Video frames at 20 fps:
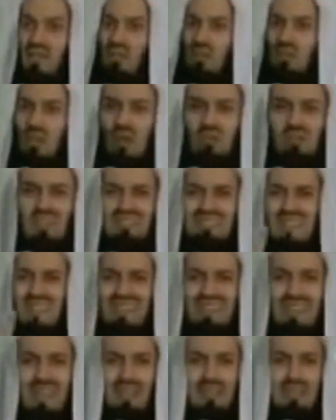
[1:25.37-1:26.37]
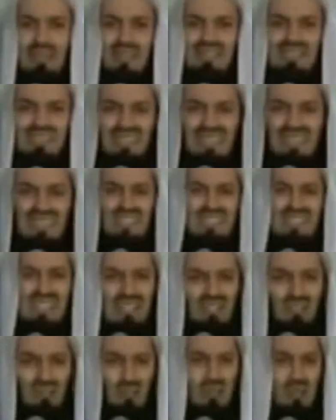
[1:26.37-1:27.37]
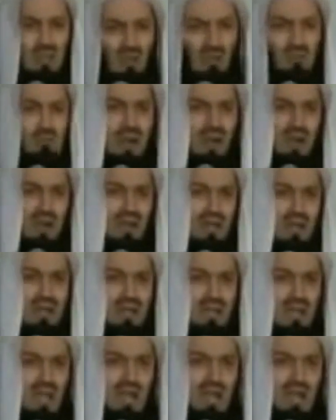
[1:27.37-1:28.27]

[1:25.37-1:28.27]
you don't attend that. That's an insult to the ummah.